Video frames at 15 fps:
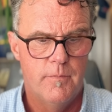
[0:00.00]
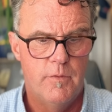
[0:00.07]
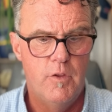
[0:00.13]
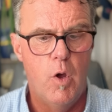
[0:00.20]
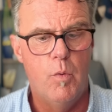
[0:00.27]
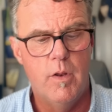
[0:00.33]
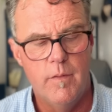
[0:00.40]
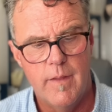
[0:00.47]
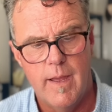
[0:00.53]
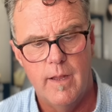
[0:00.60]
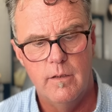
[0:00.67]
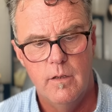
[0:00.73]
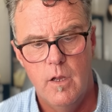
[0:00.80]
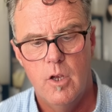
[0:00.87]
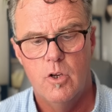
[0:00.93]
noting
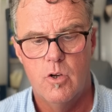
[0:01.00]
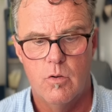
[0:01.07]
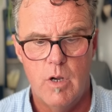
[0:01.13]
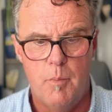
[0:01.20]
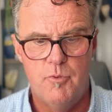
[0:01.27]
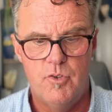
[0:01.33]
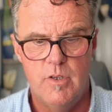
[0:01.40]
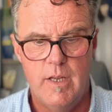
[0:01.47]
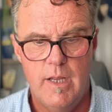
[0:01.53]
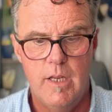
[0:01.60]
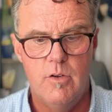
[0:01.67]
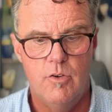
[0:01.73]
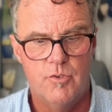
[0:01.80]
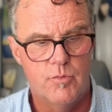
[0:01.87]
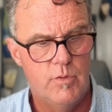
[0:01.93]
that corruption
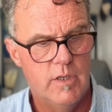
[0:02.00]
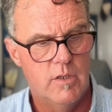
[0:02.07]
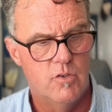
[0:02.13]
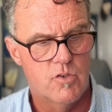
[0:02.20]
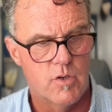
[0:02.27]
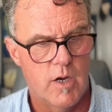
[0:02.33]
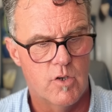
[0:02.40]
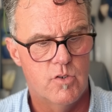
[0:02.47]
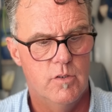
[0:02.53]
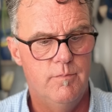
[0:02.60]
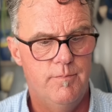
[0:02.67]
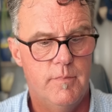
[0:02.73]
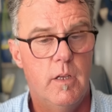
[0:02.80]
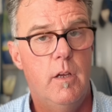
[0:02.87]
hinders reconstruction,